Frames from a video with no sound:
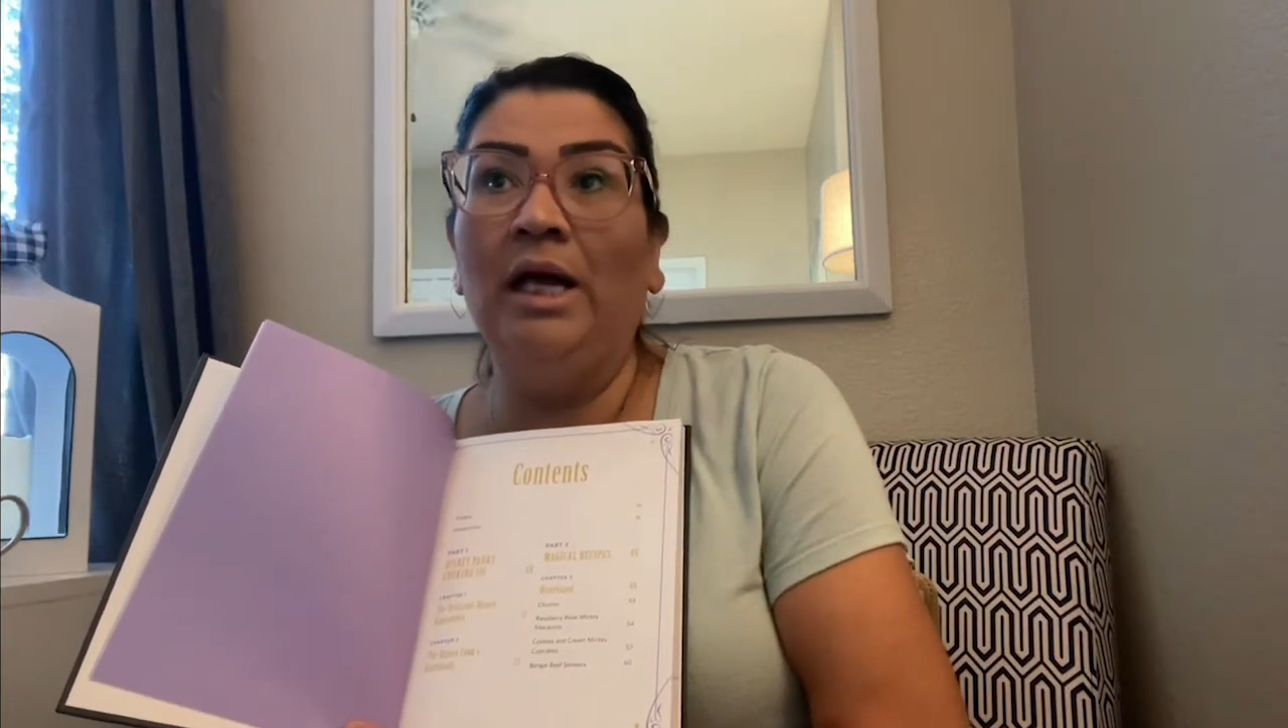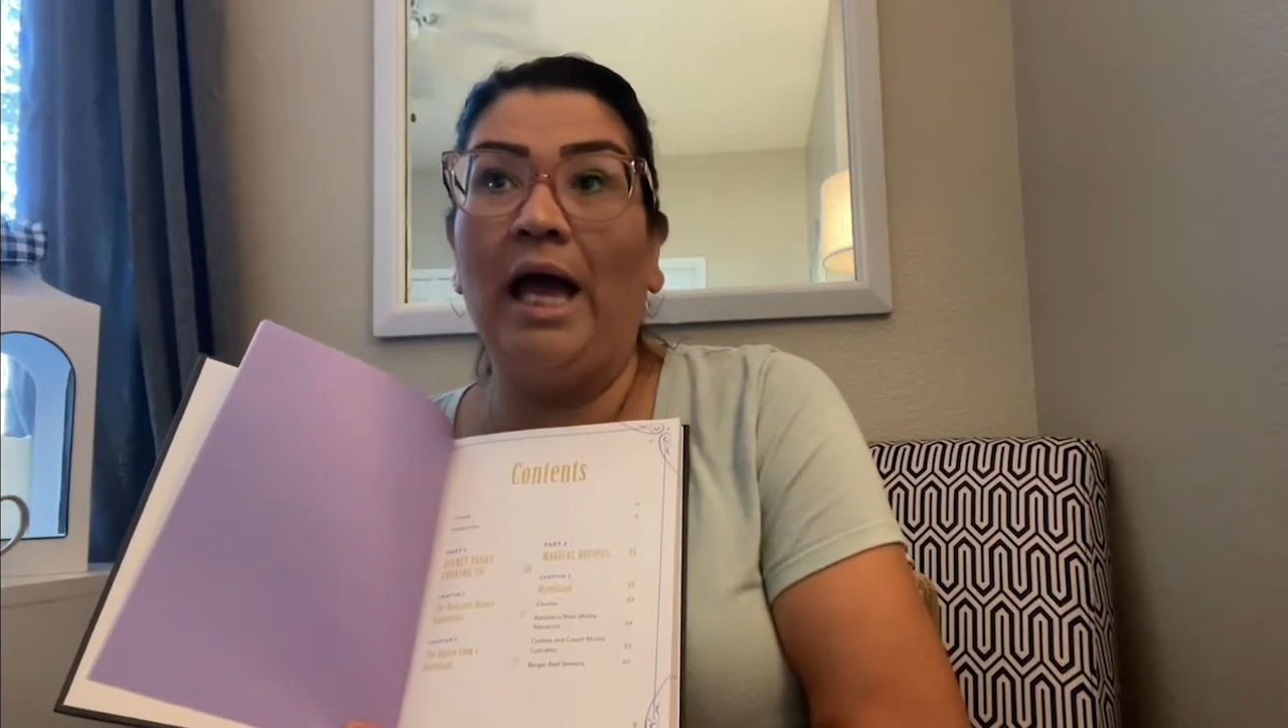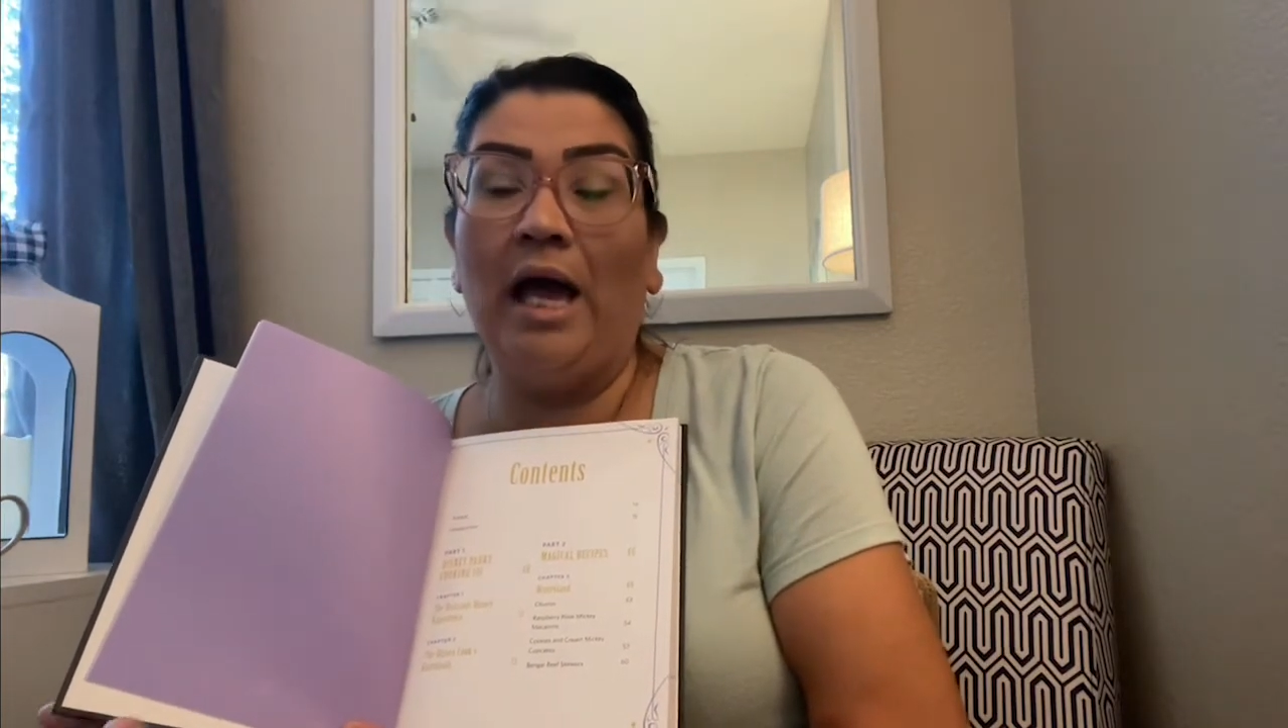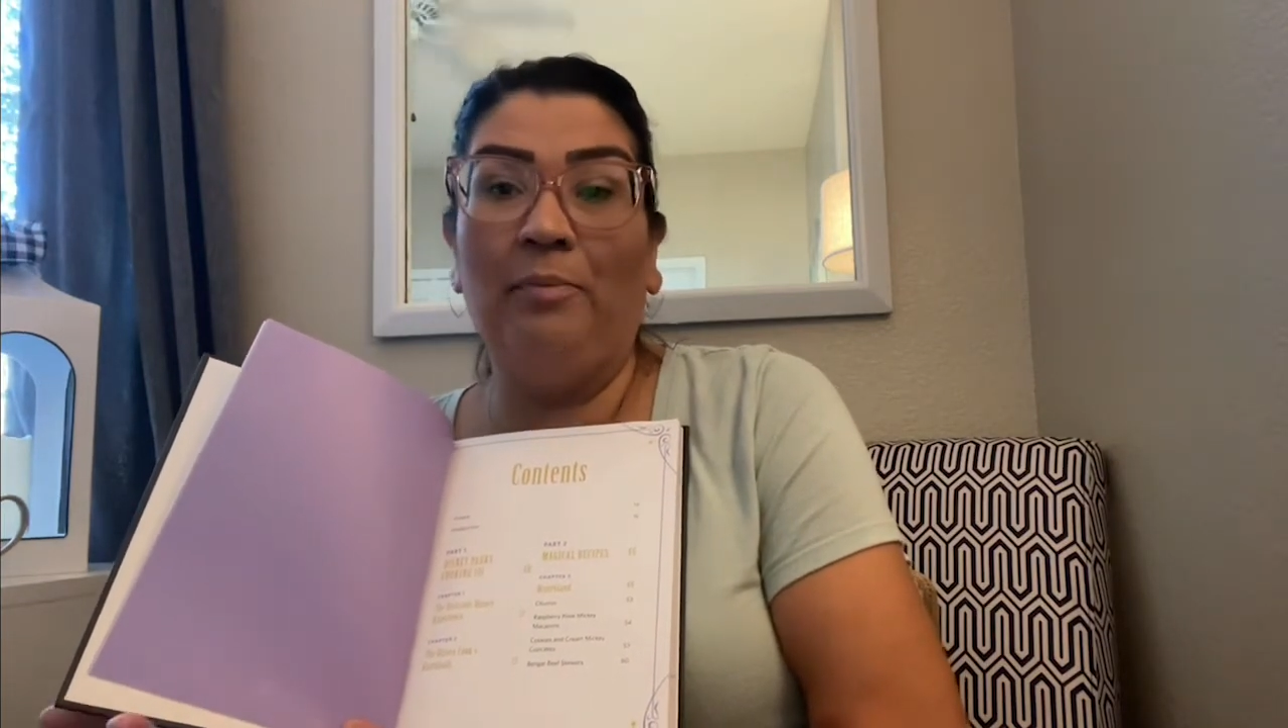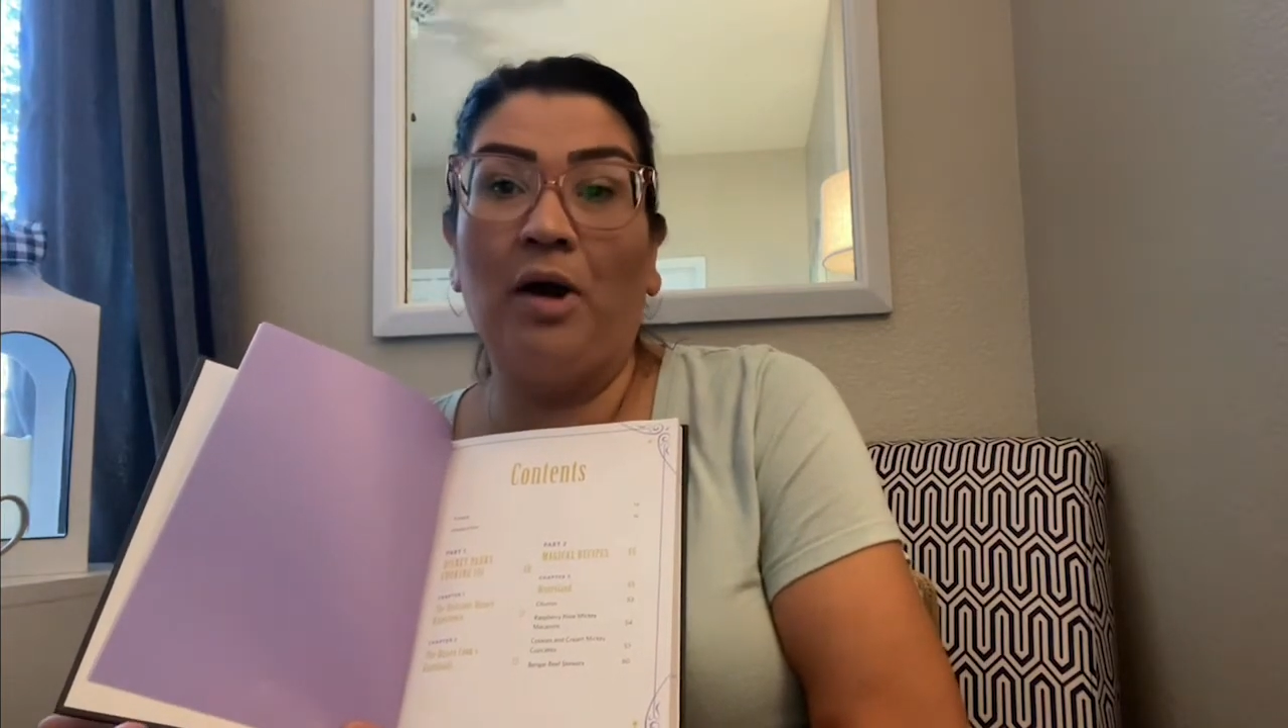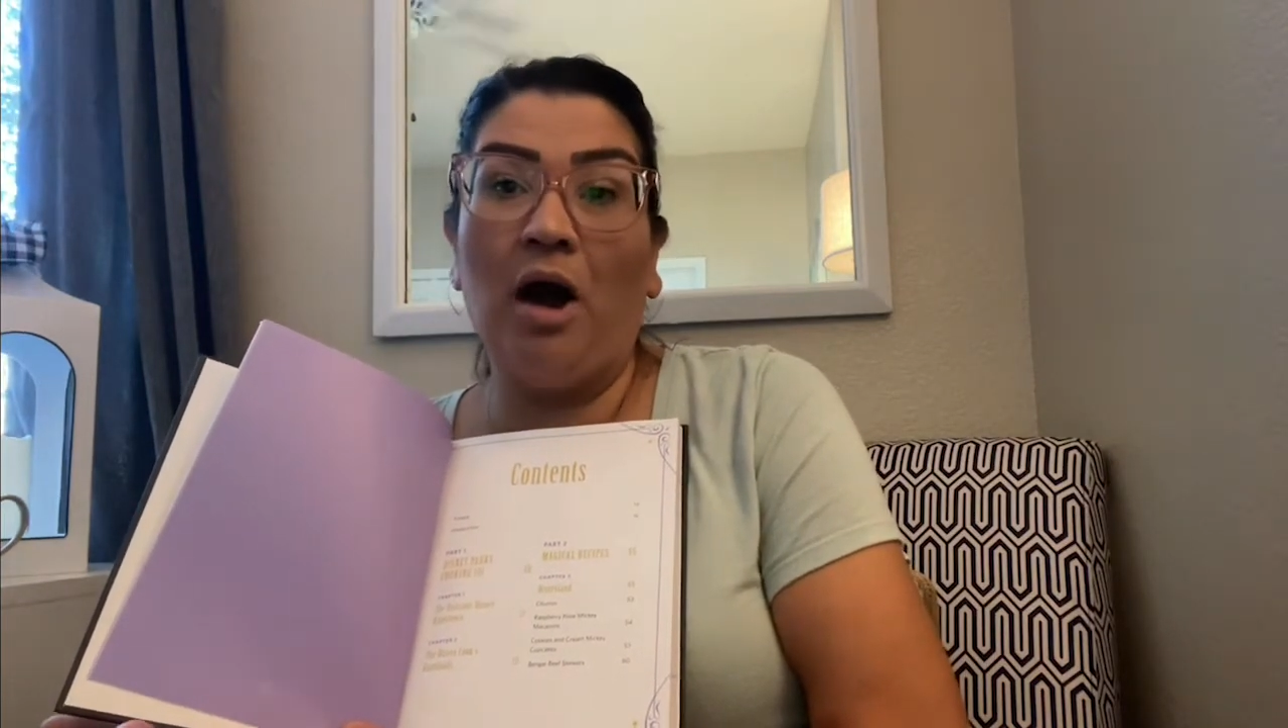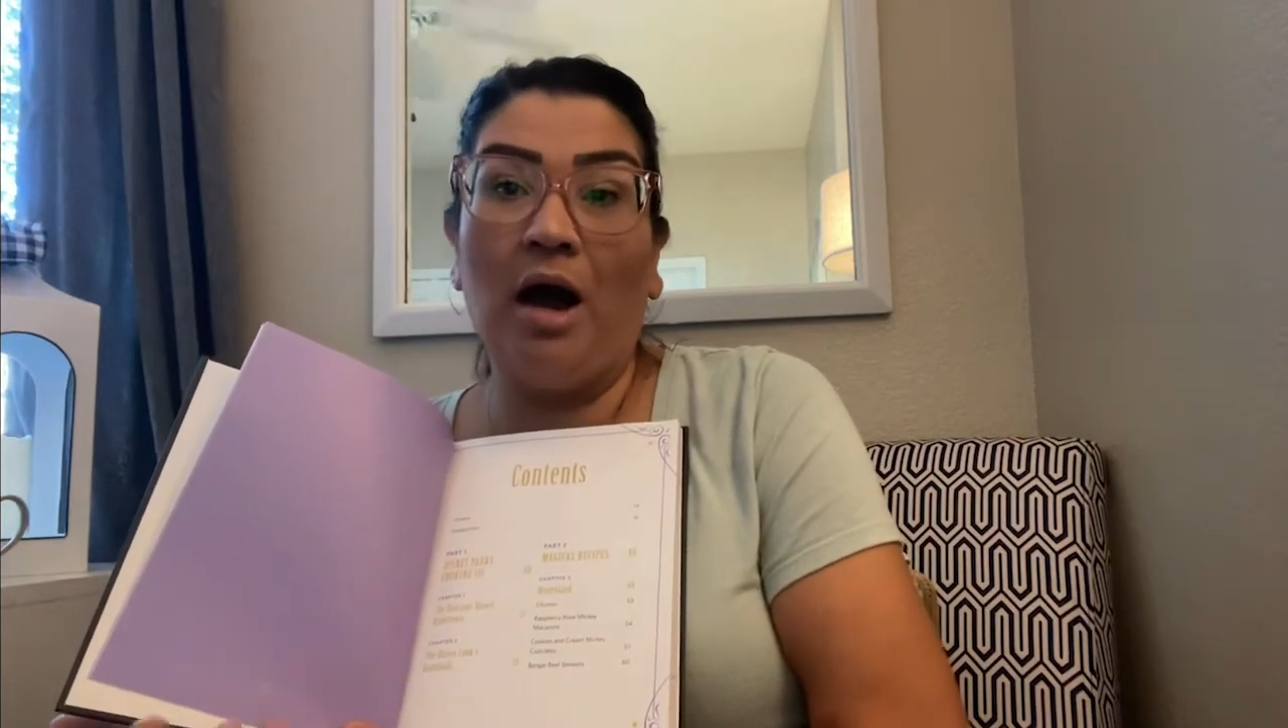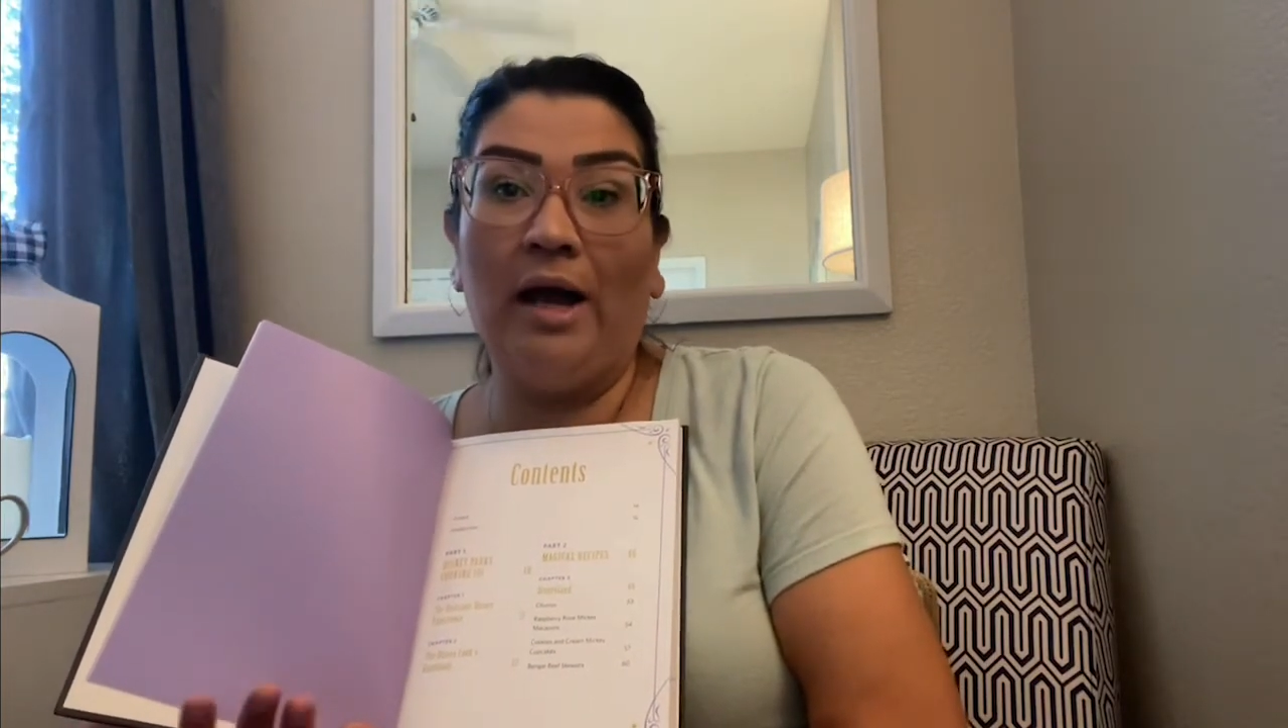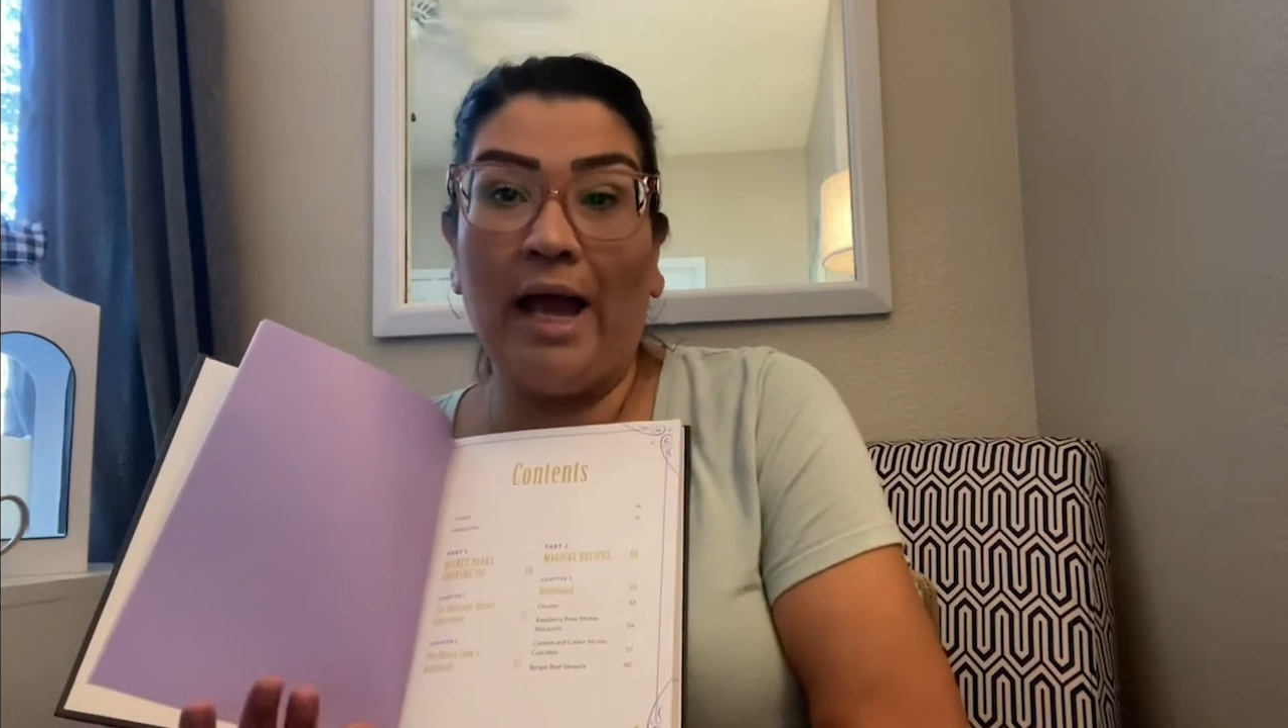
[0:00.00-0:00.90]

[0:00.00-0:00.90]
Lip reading: Epcot,